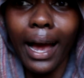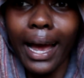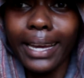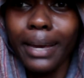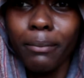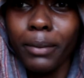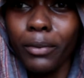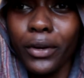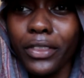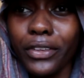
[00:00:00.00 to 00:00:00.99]
I can't be
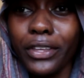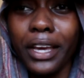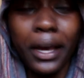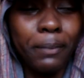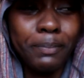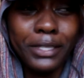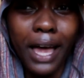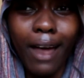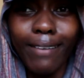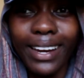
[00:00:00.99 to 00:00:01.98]
bothered. I'm
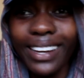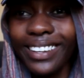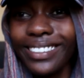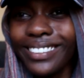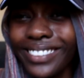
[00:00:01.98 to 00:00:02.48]
sorry.